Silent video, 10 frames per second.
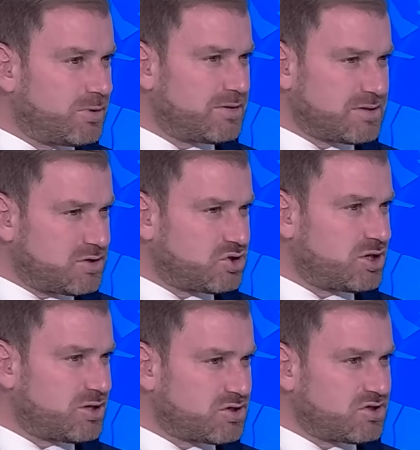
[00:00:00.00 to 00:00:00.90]
Is this
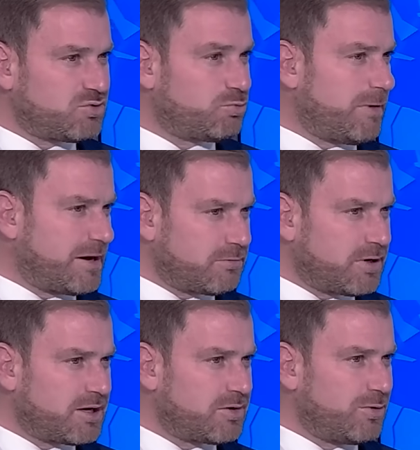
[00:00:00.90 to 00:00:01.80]
just
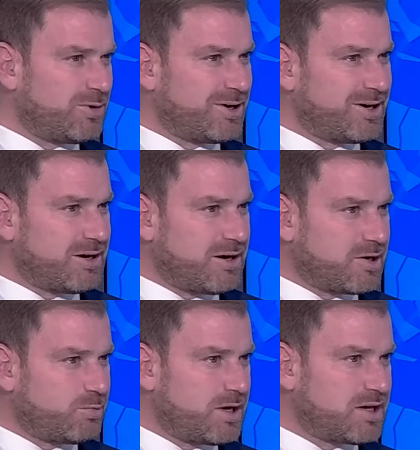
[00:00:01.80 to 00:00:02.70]
rhetoric, or
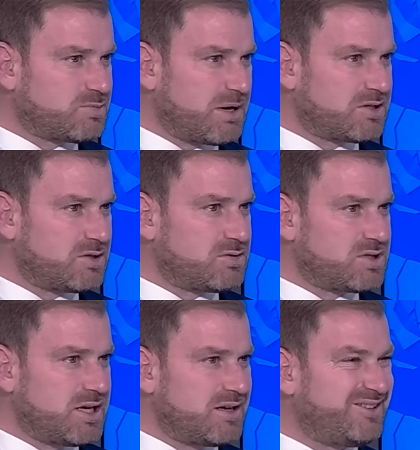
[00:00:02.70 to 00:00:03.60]
are we expected to
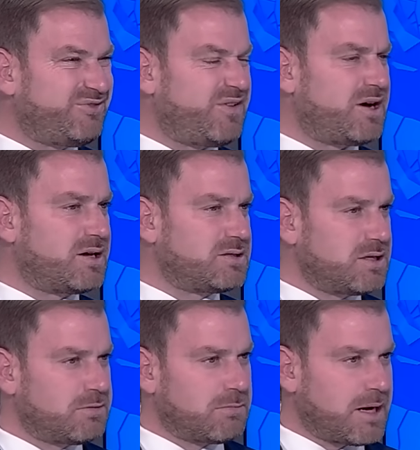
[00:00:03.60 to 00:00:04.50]
see a defiant
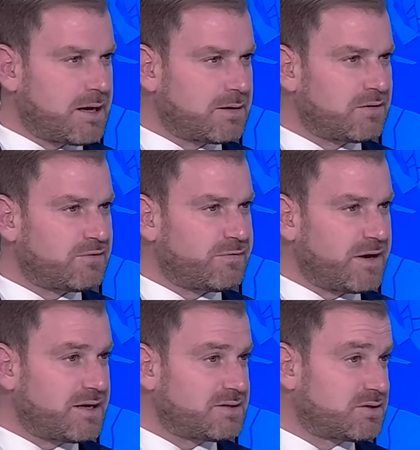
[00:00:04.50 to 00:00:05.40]
Iran in the
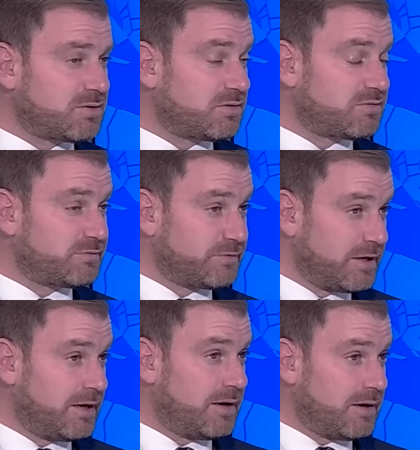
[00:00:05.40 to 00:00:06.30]
face of
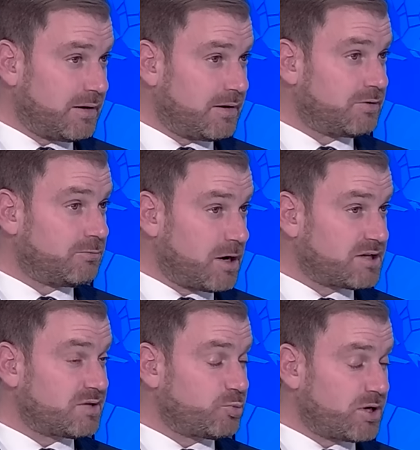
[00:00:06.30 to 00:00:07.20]

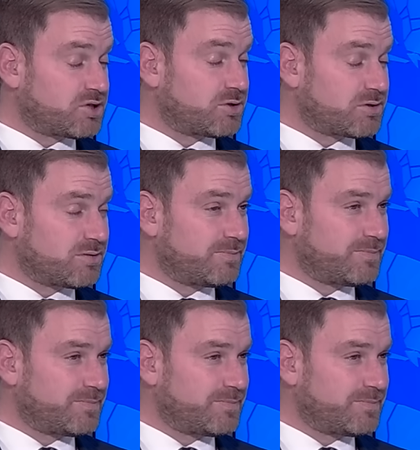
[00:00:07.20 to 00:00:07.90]
rising pressures?